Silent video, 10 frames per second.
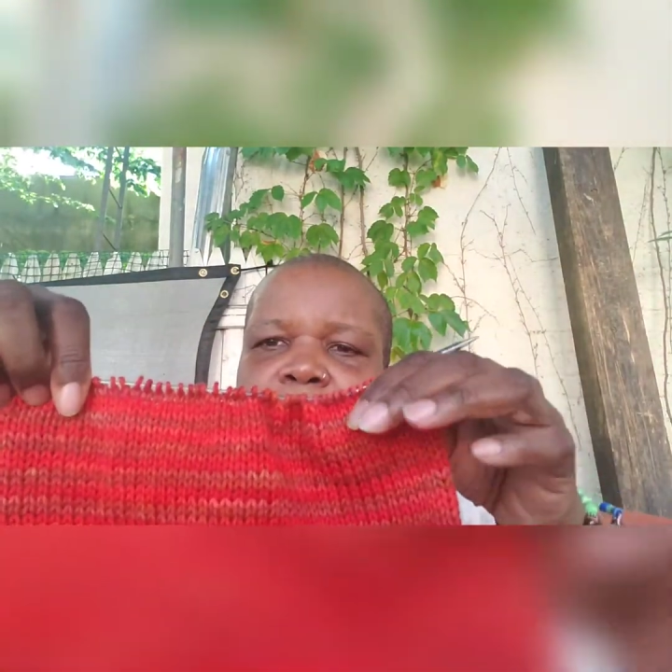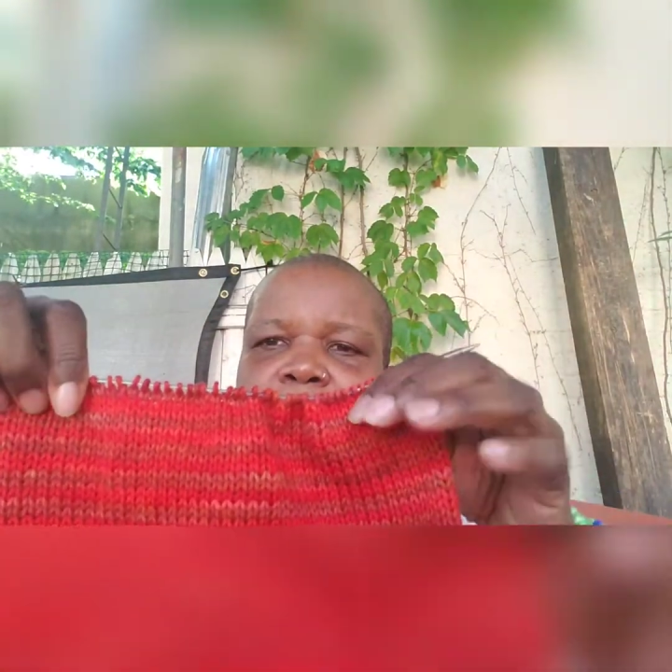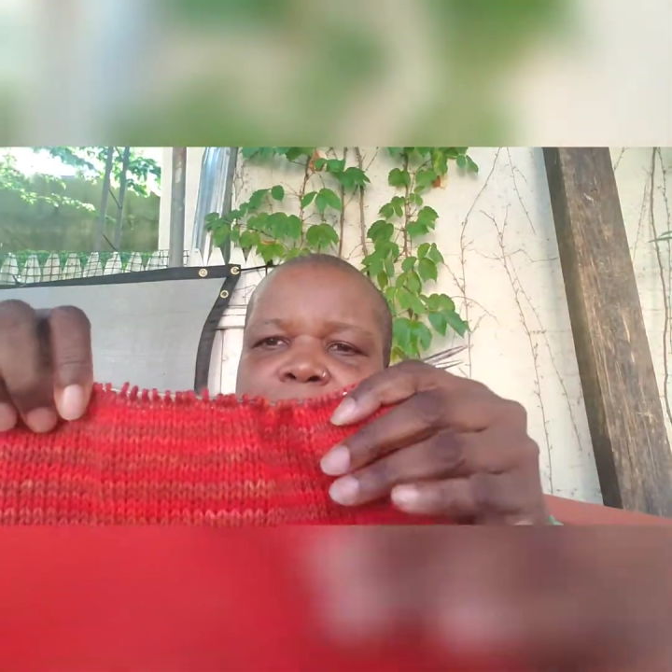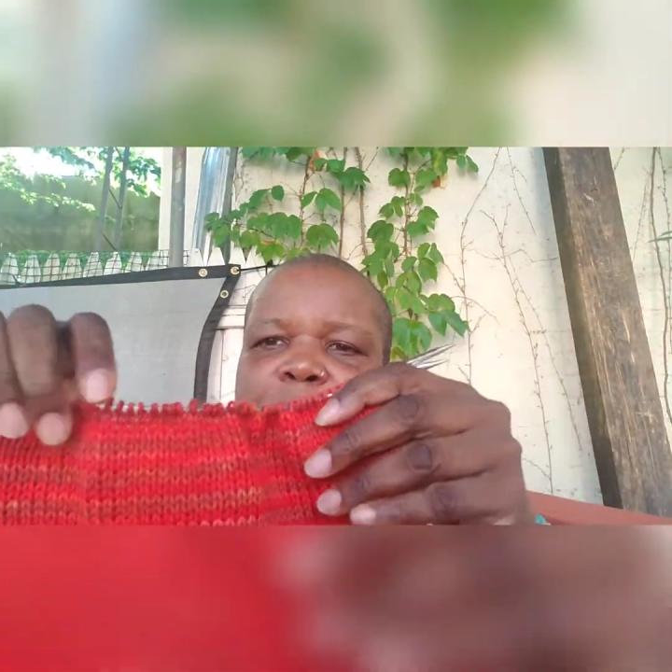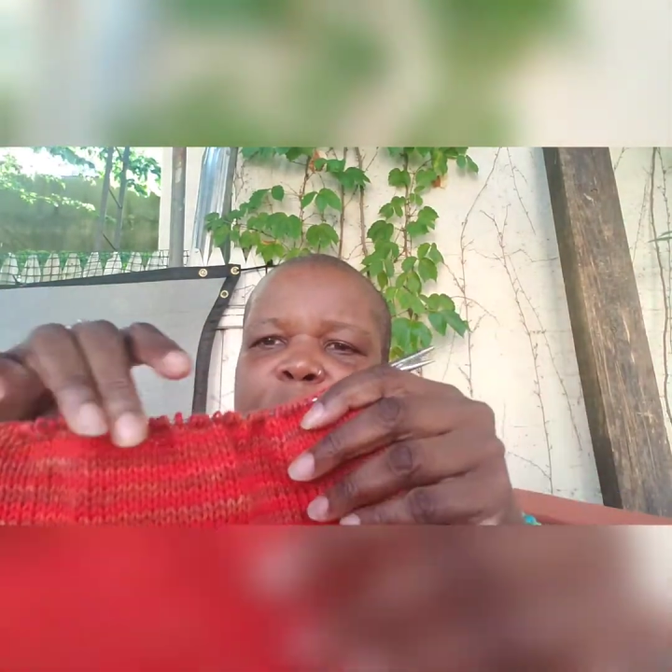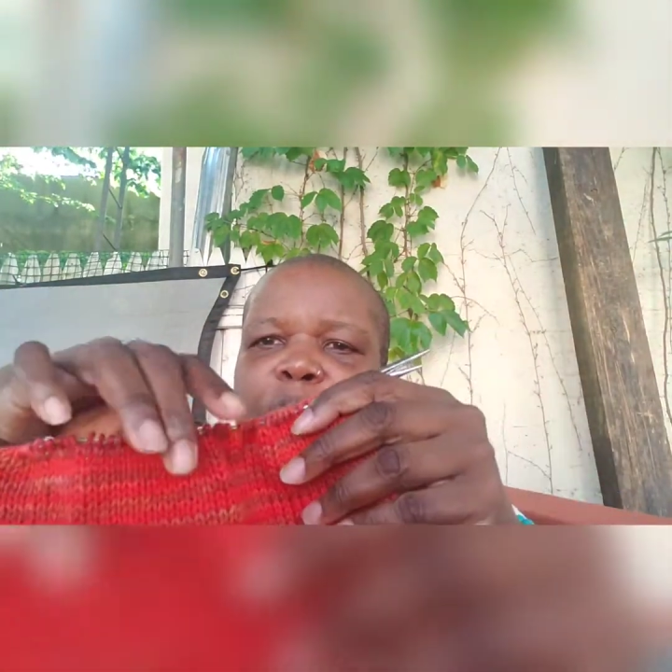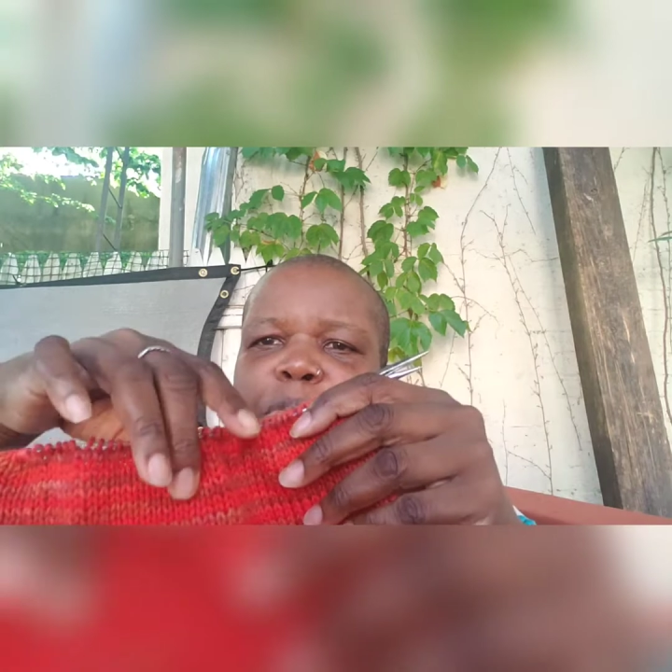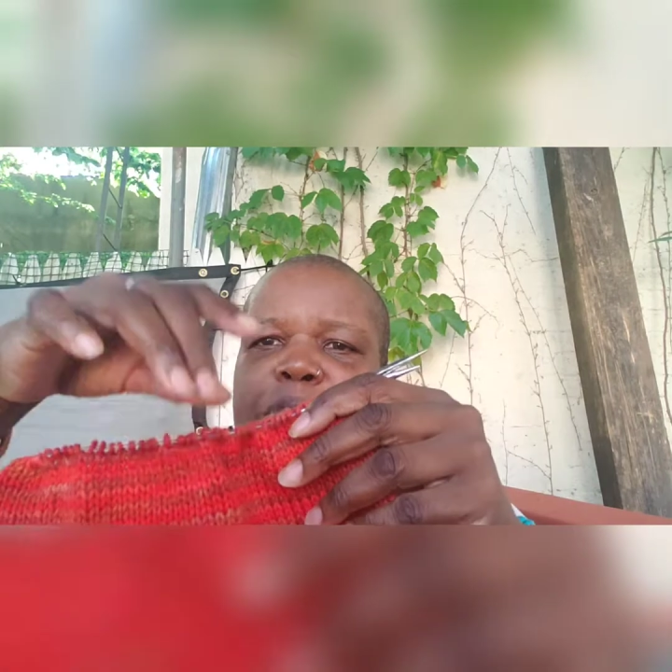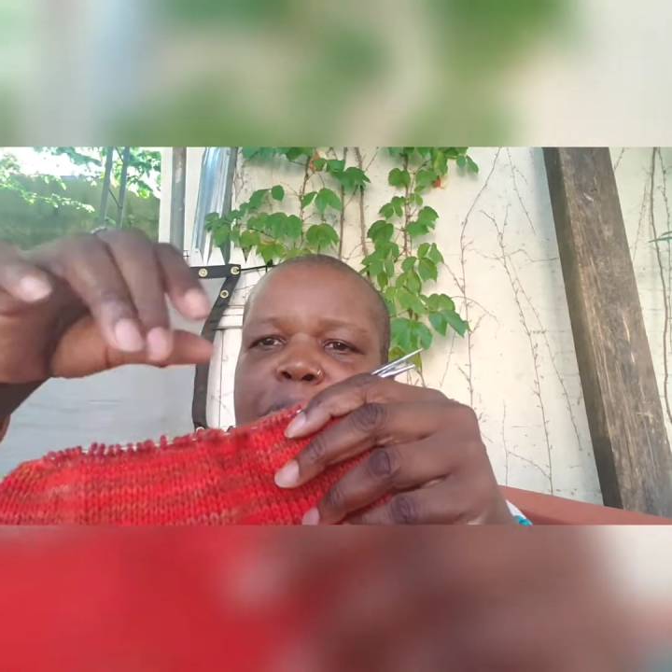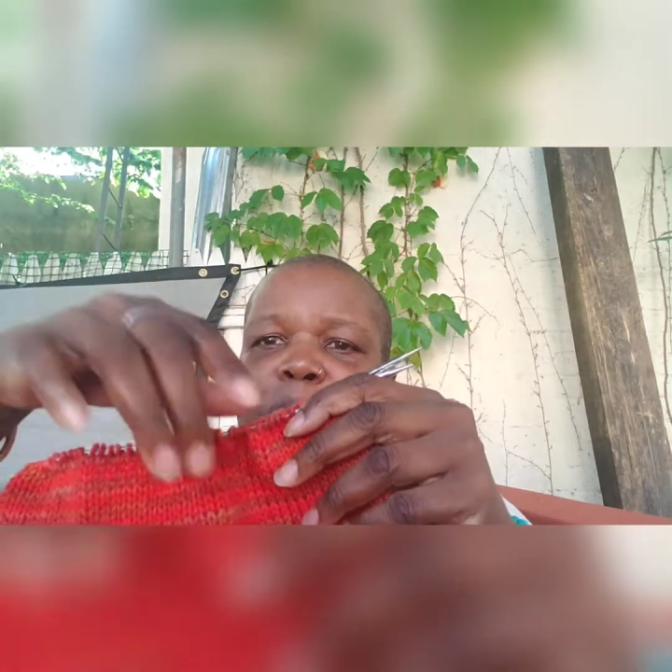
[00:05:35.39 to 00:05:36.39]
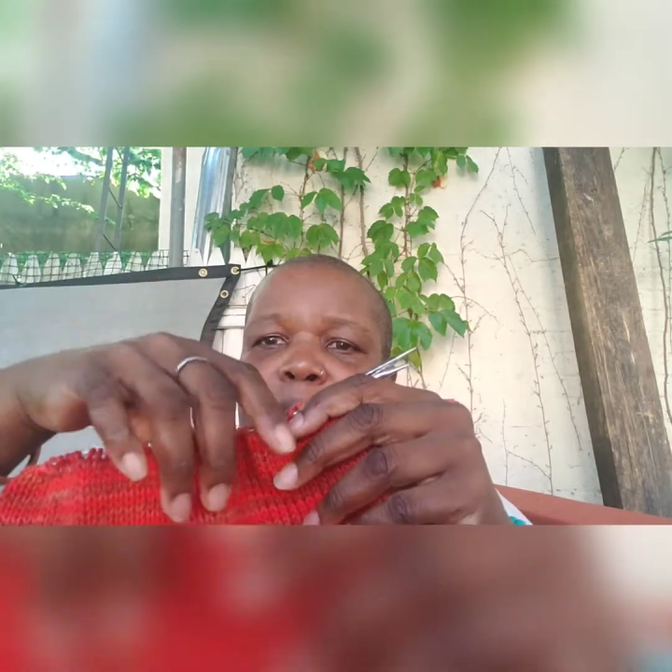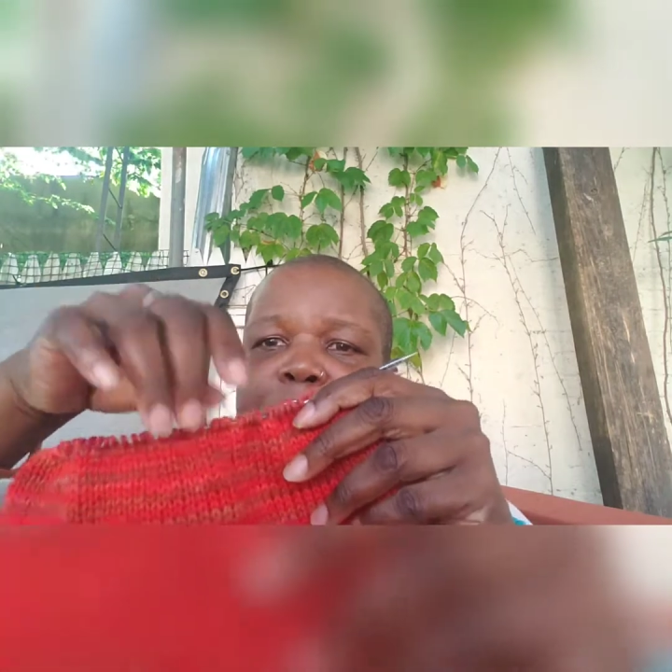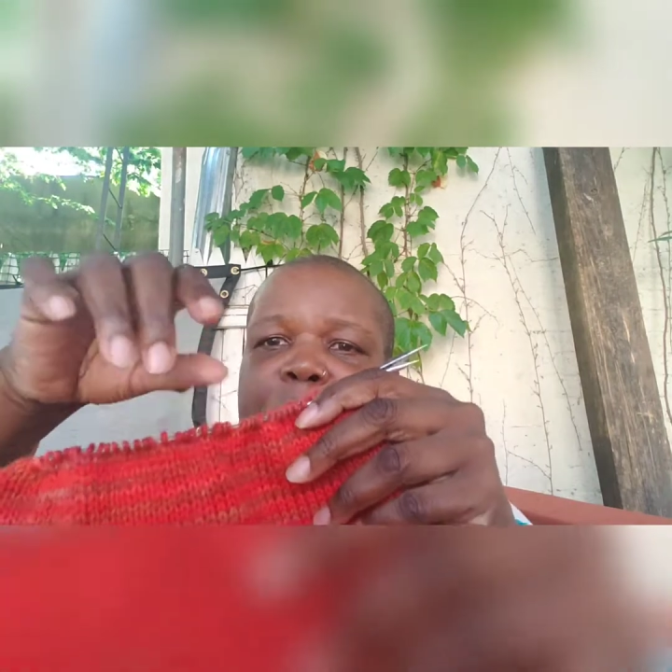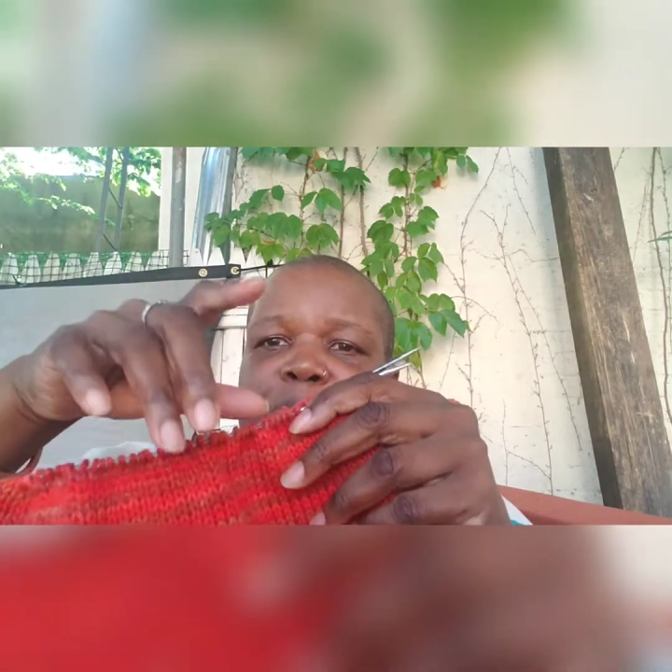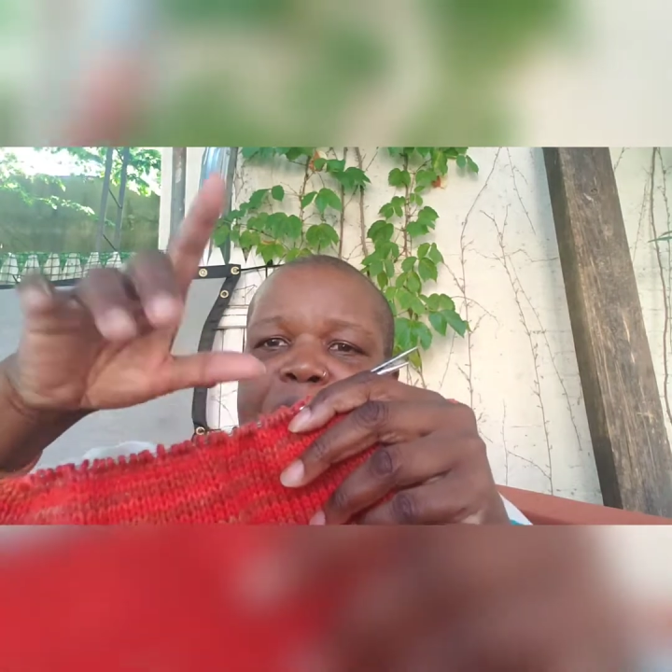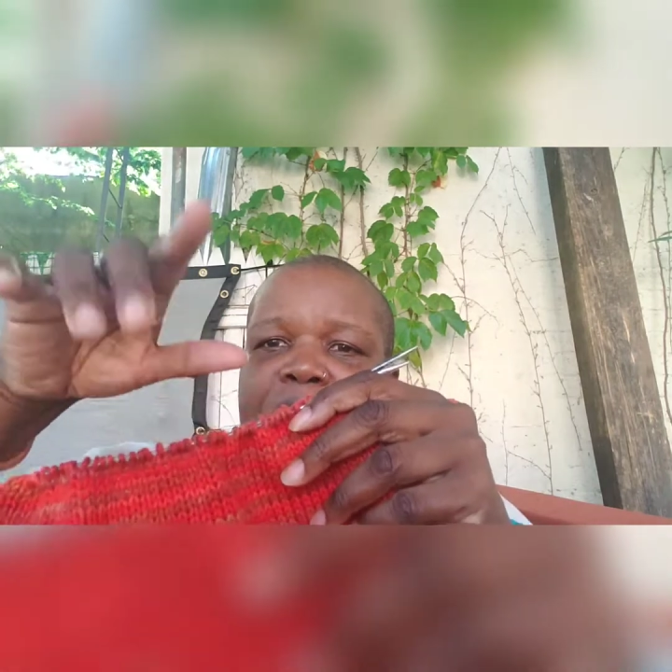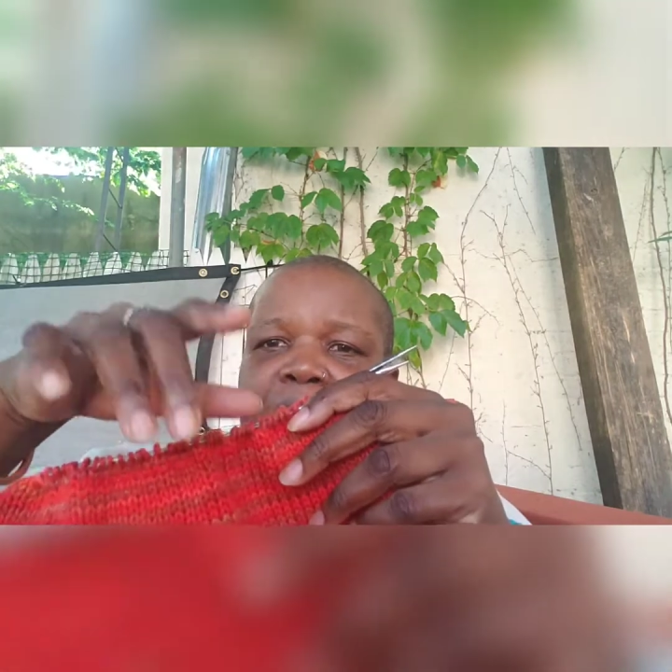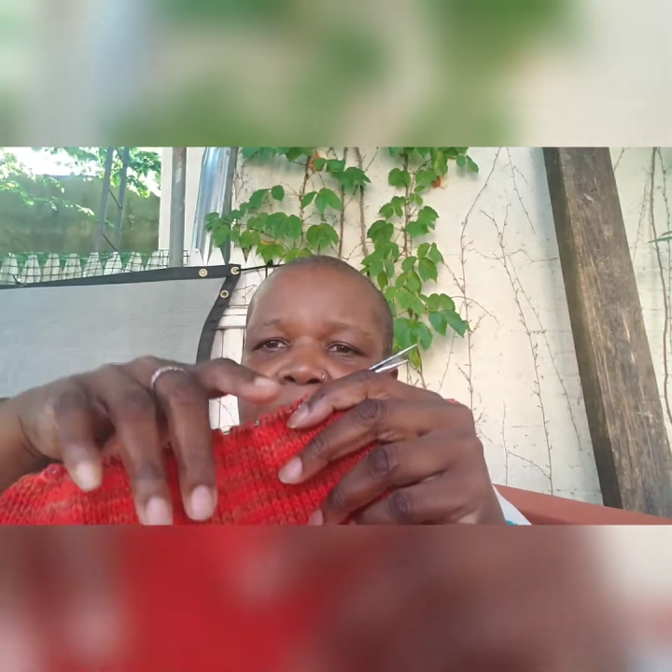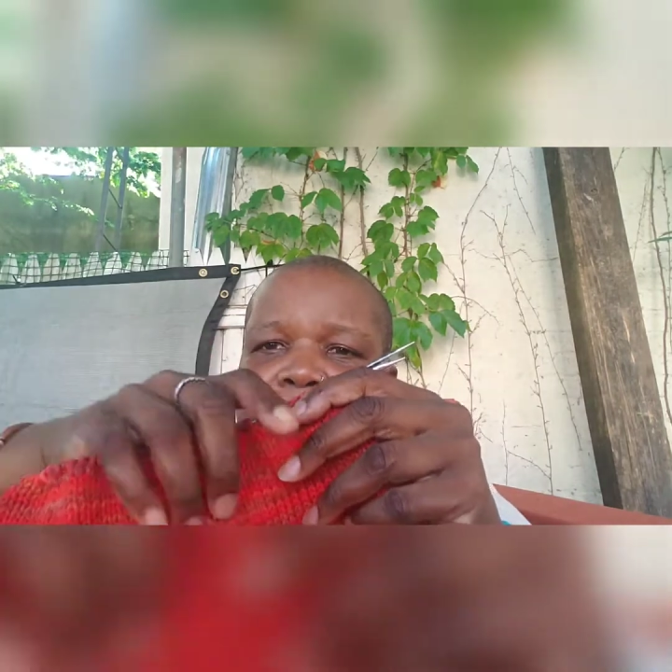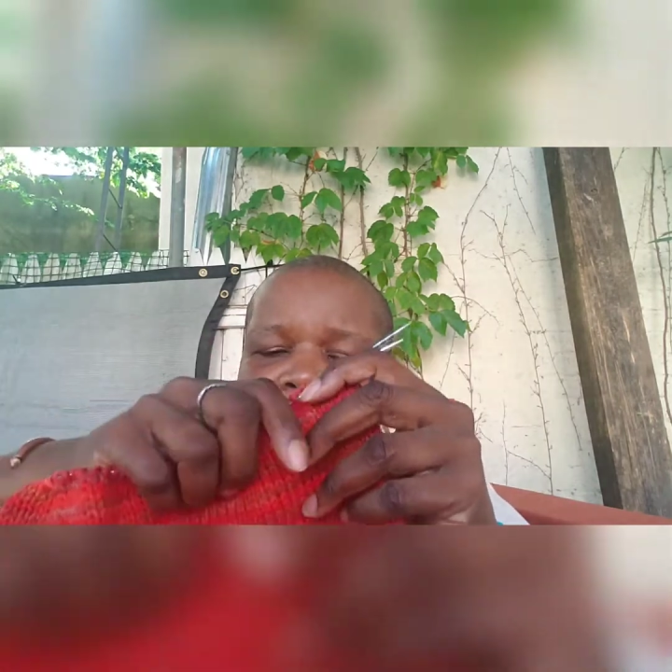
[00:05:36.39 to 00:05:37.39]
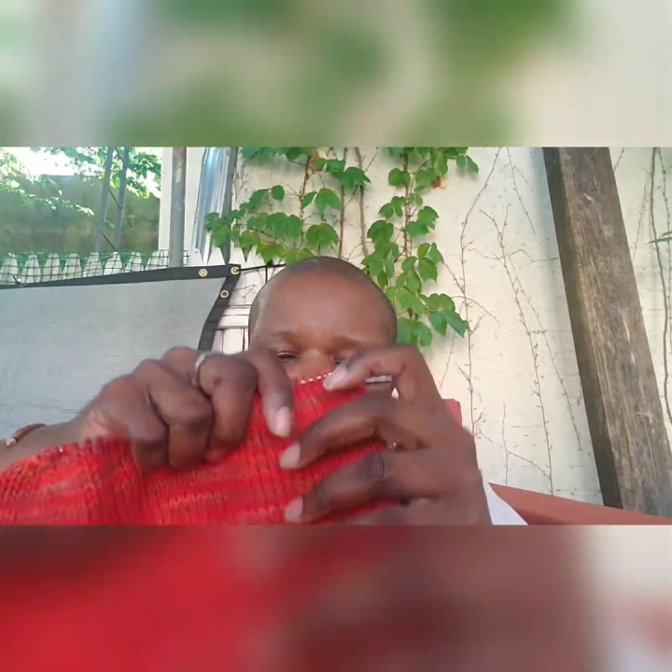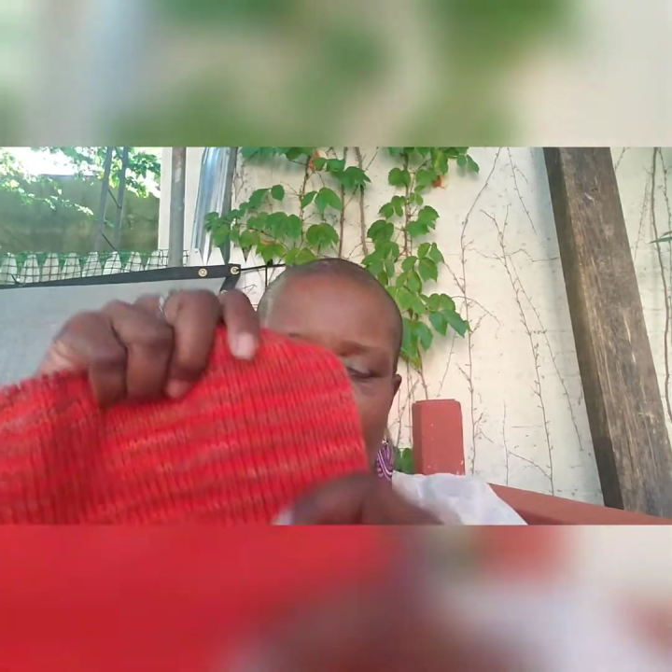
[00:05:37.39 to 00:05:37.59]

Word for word: and this will be the bottom of the hat